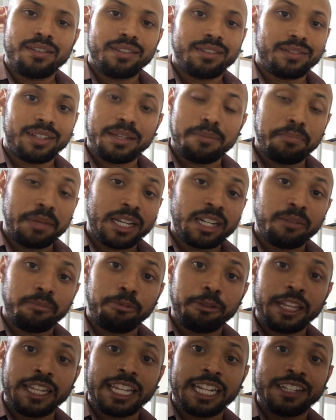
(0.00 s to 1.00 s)
It can be
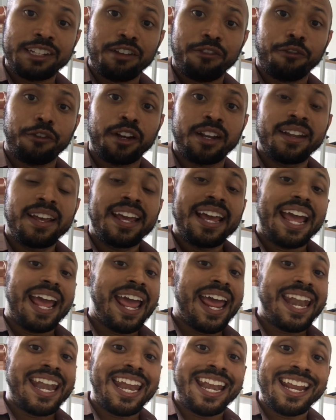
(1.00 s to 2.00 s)
completely different,
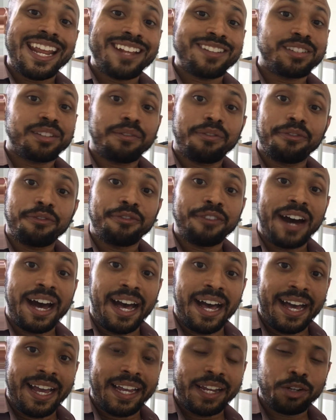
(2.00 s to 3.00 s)
and it is
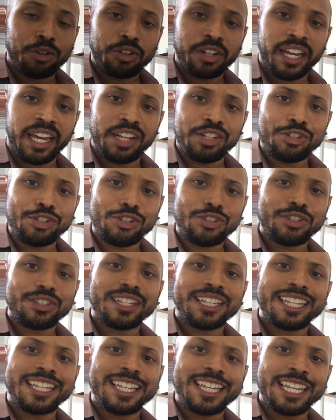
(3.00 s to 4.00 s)
fine. Okay, just
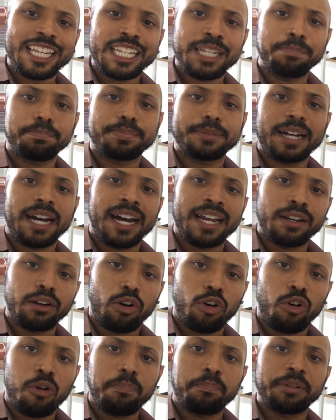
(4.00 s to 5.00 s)
keep an
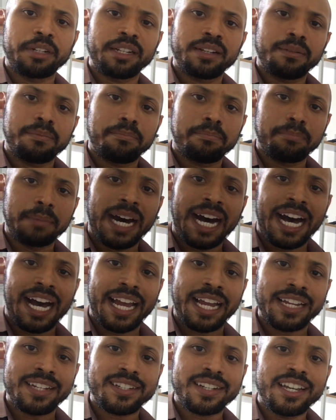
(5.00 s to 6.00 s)
open
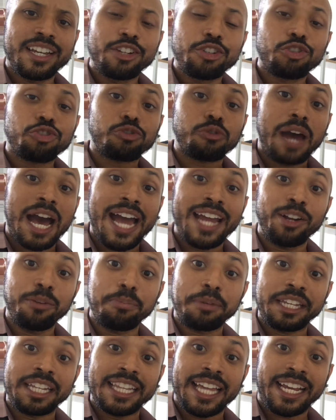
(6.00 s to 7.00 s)
mind. Try to
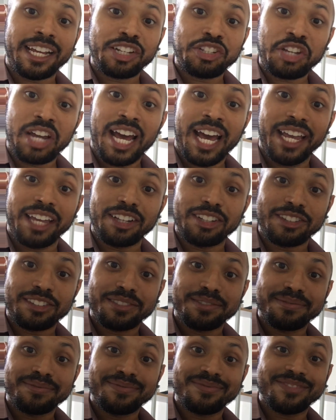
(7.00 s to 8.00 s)
be like a child.
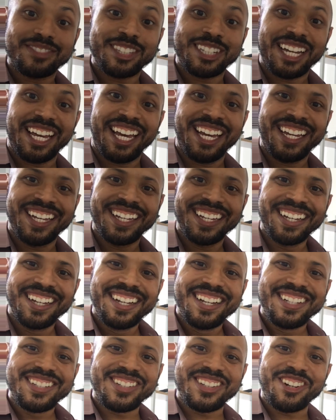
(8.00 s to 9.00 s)
Okay,
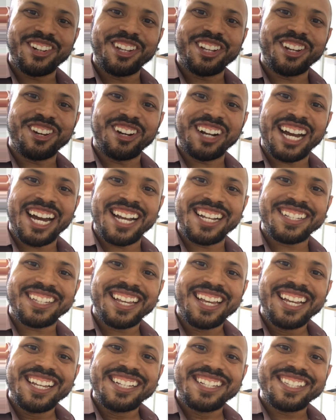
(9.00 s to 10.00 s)
so there you go, guys.
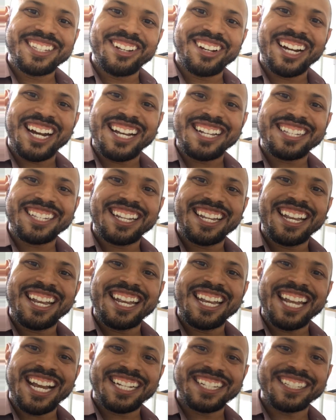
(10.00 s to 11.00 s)
See you guys
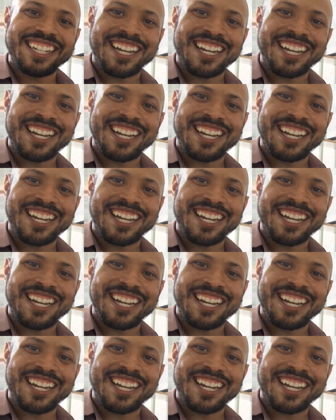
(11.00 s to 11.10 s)
next